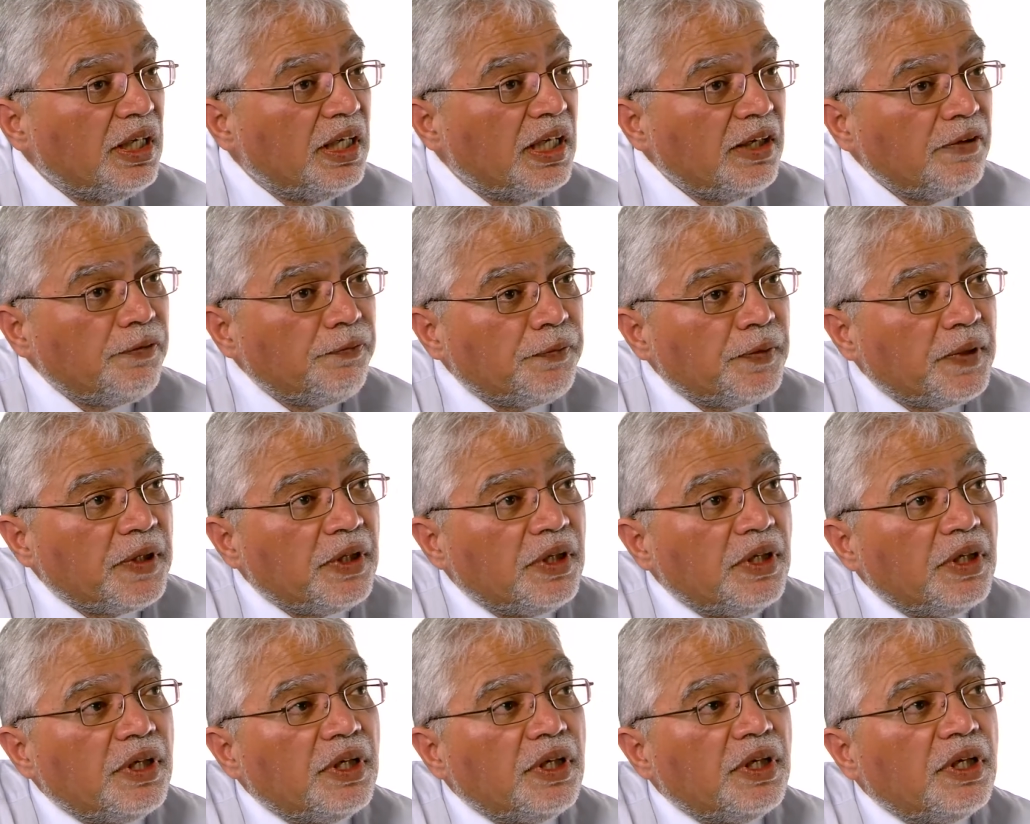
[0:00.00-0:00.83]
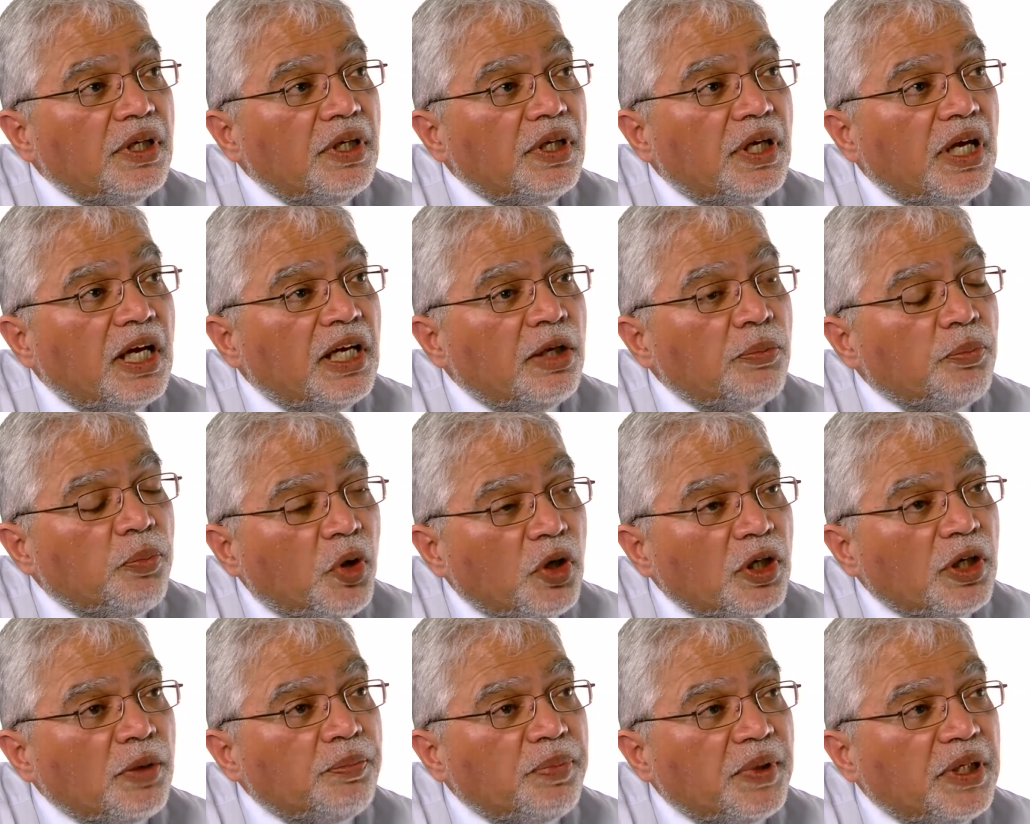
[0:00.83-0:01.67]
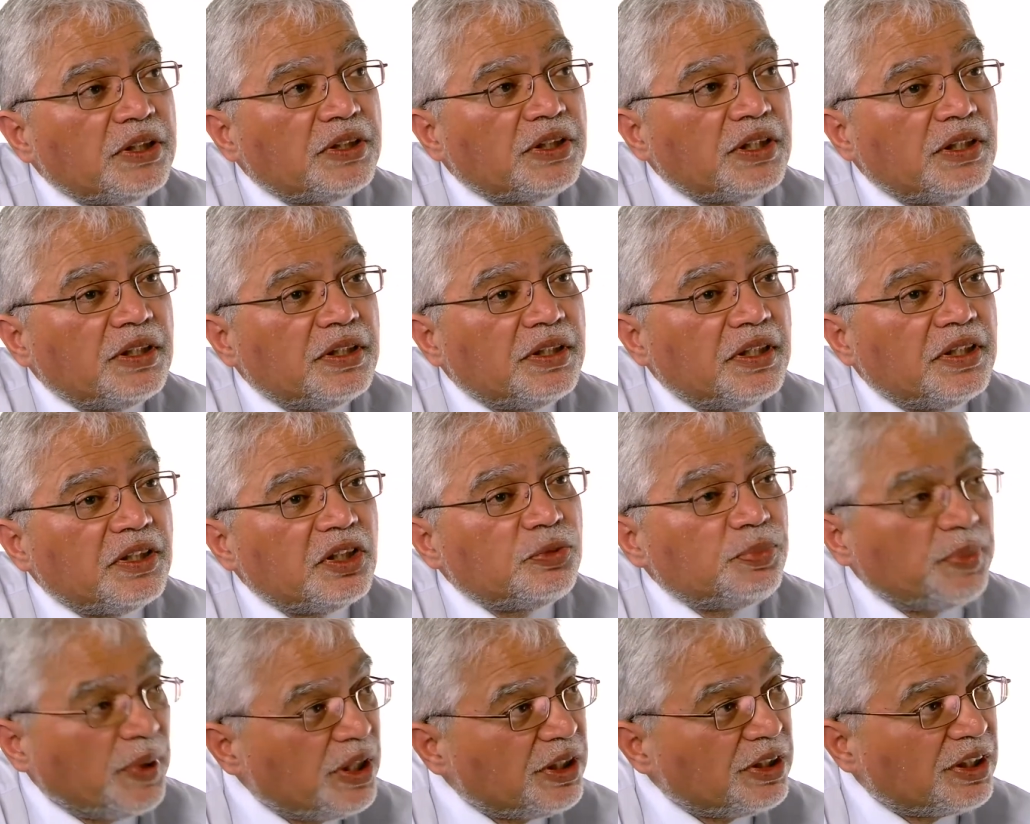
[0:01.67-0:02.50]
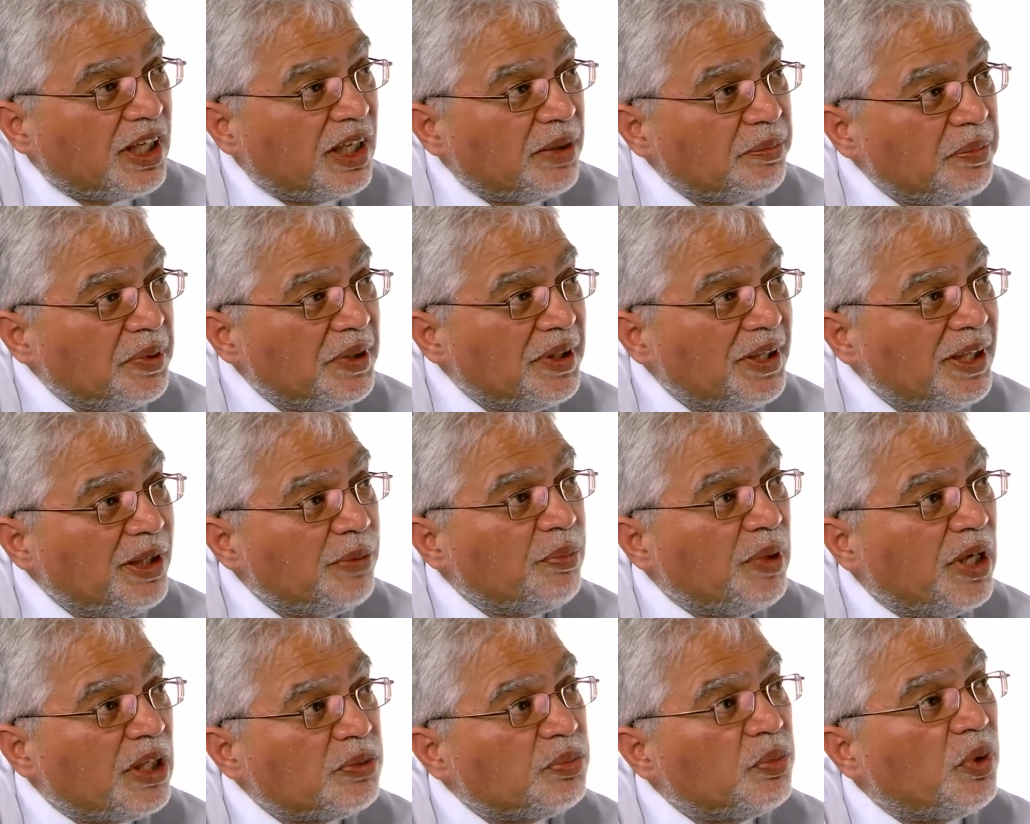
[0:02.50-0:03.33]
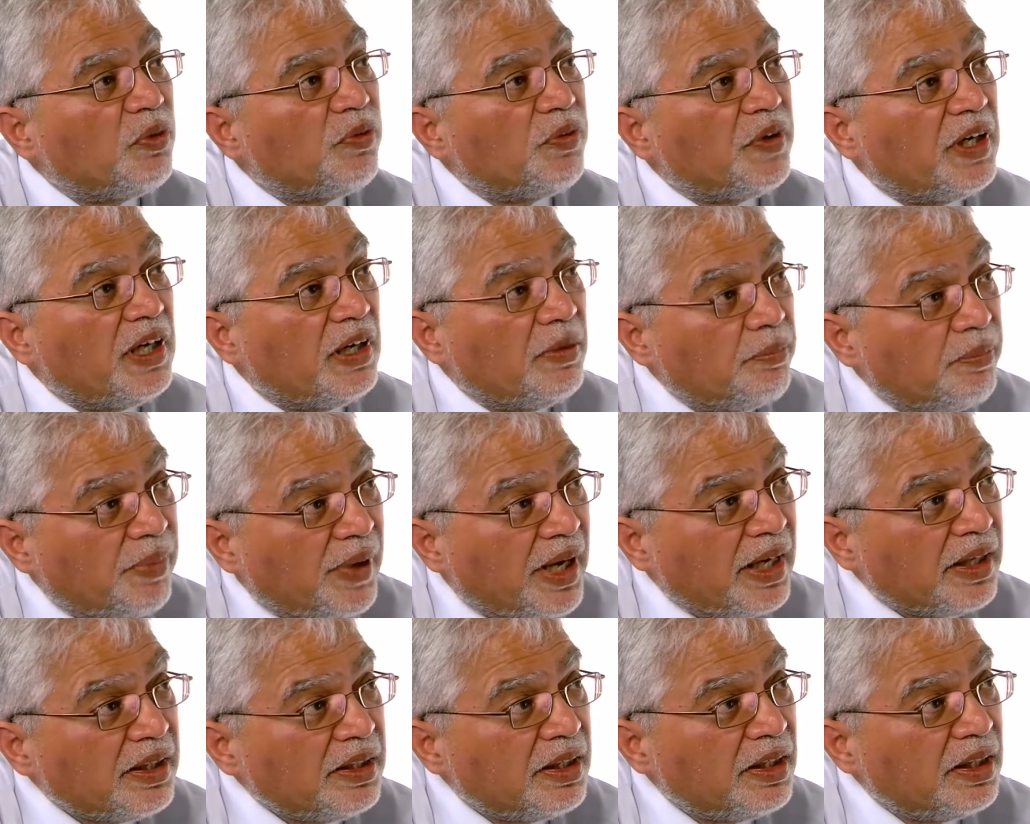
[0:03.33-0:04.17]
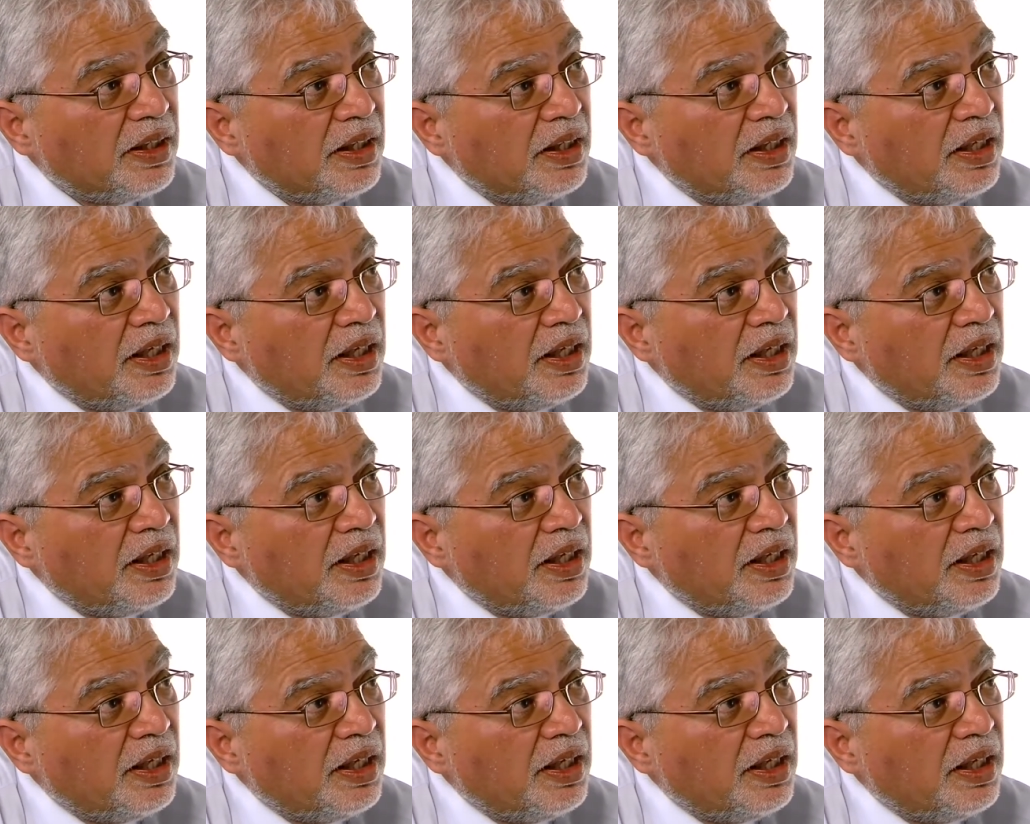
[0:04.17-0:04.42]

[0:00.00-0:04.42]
If an important person speaks up, it makes more of an impact.